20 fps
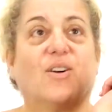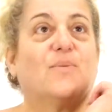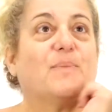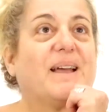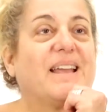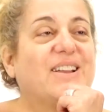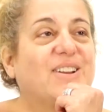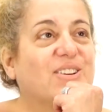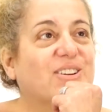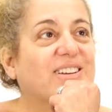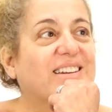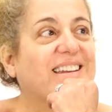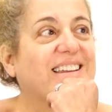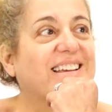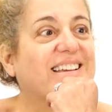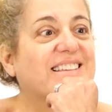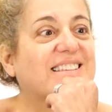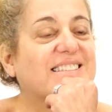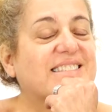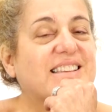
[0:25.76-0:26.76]
Oh my
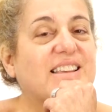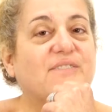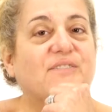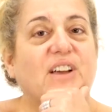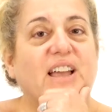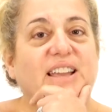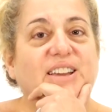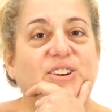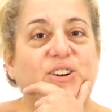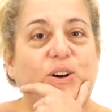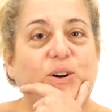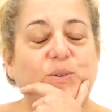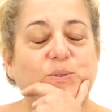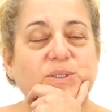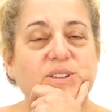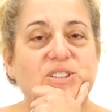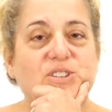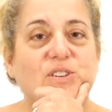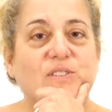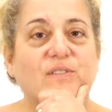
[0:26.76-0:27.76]
goodness, if I could
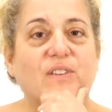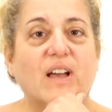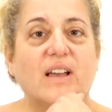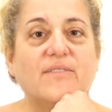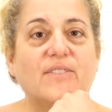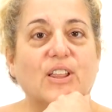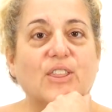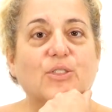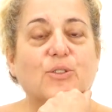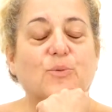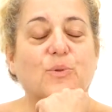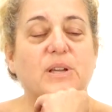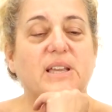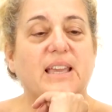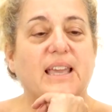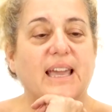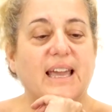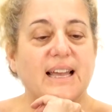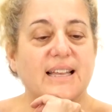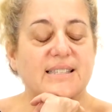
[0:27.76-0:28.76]
only survive on three
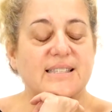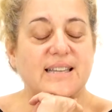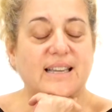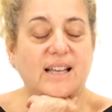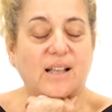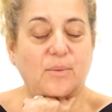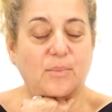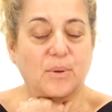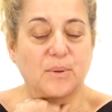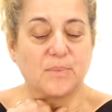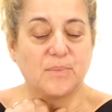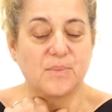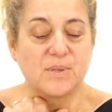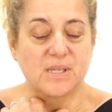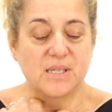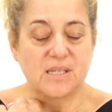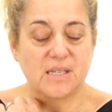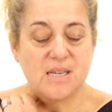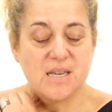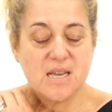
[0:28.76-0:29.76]
cast
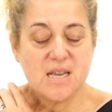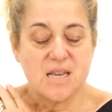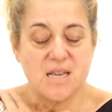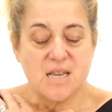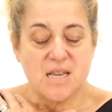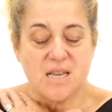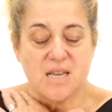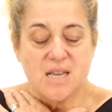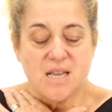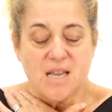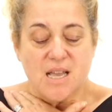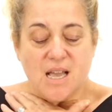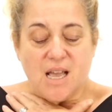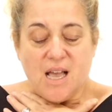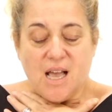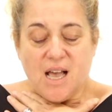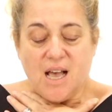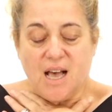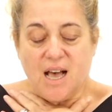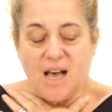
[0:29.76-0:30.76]
albums.
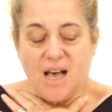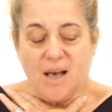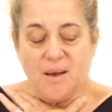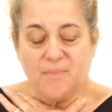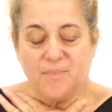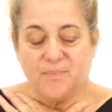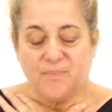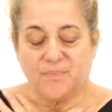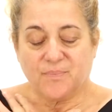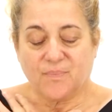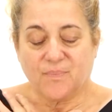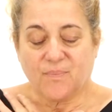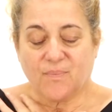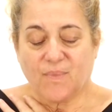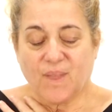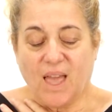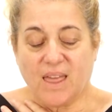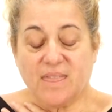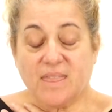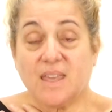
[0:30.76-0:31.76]
Um,
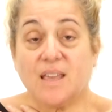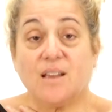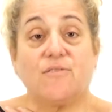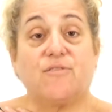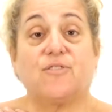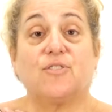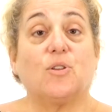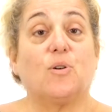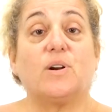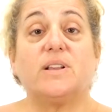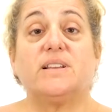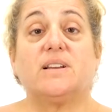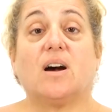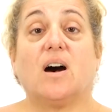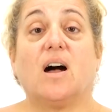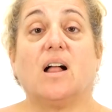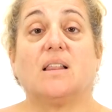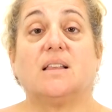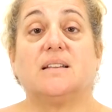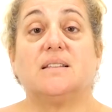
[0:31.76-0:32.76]
I think Floyd
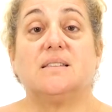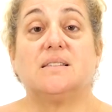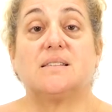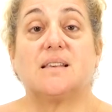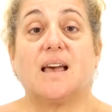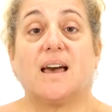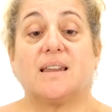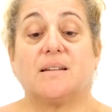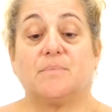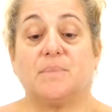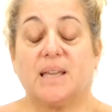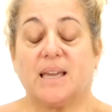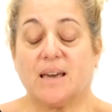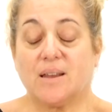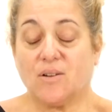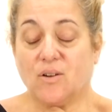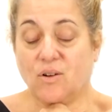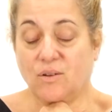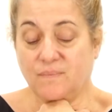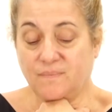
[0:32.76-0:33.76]
Collins, Adam
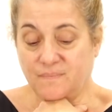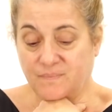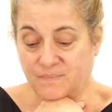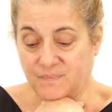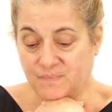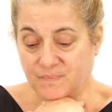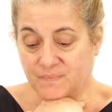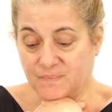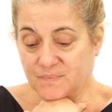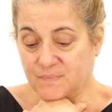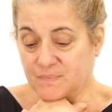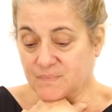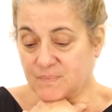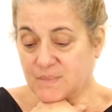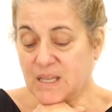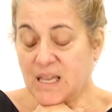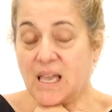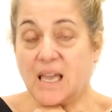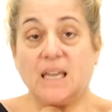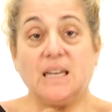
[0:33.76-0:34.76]
Guettel,
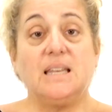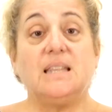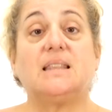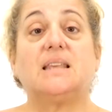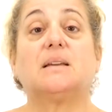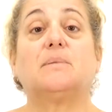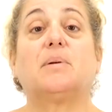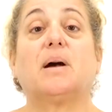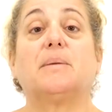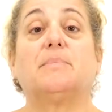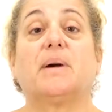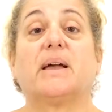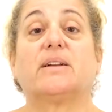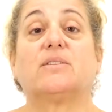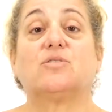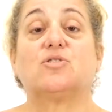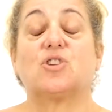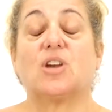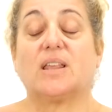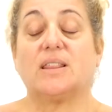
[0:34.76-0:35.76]
anything by
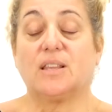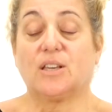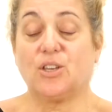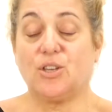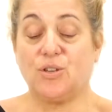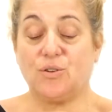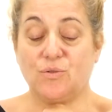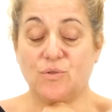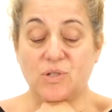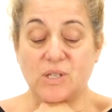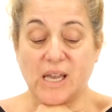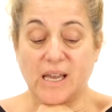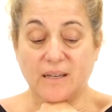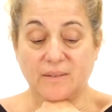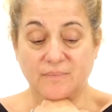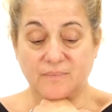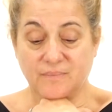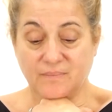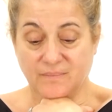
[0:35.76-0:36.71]
Michael John LaChiusa,